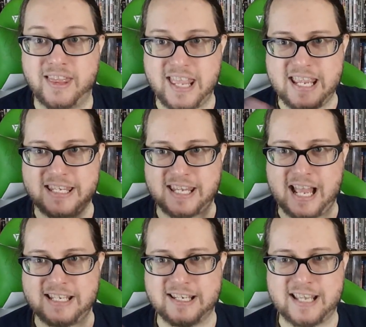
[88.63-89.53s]
this,
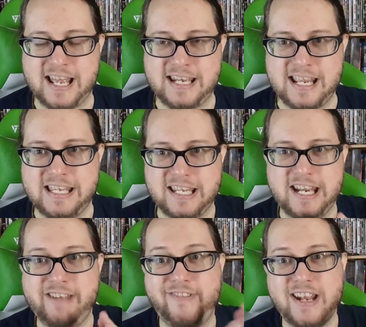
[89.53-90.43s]
as I said, is an
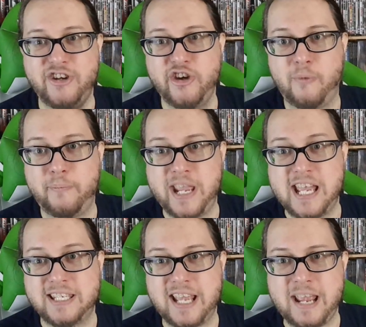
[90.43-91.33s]
event shop
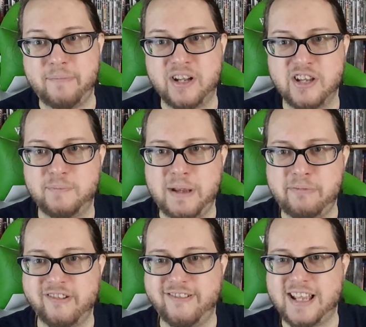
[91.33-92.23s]
PSA because
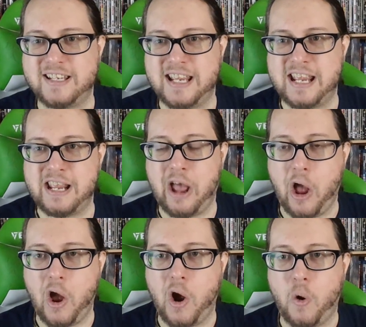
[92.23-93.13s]
people are asking
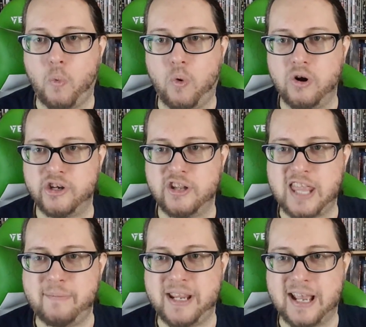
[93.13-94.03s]
what should
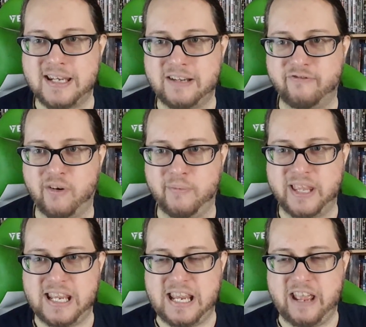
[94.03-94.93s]
they be getting from
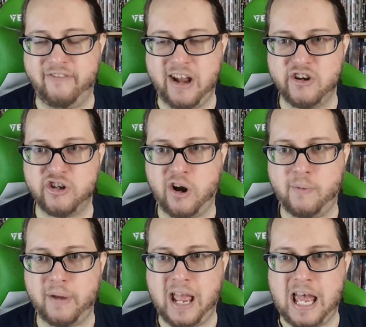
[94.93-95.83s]
the event
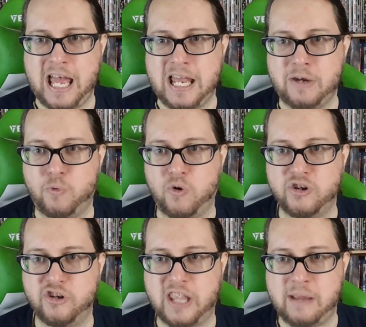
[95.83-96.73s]
shop and what
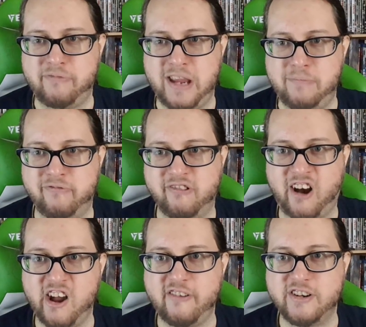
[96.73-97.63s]
should they be
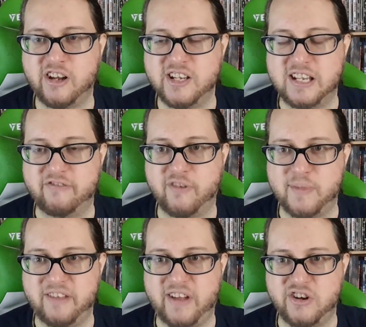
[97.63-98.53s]
prioritising from
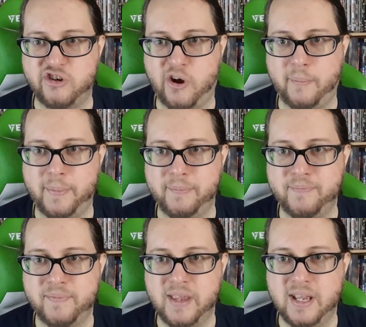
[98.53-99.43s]
the event shop.
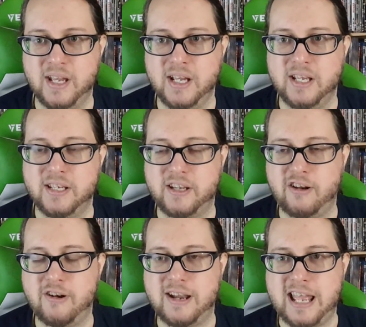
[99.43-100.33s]

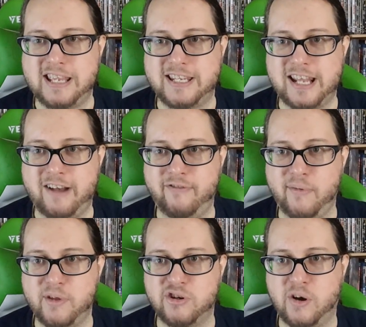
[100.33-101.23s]
So let's start
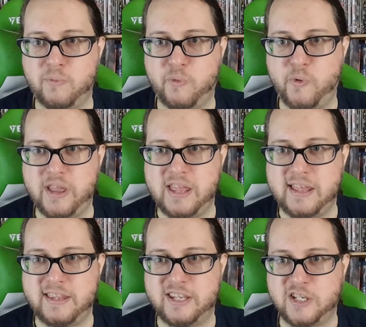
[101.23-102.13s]
from the top
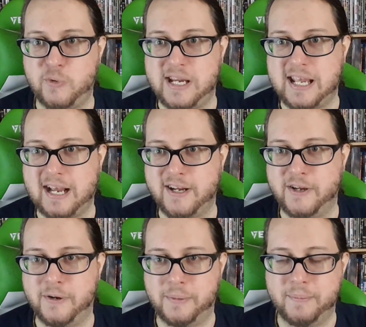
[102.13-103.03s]
with Tsui Kakou.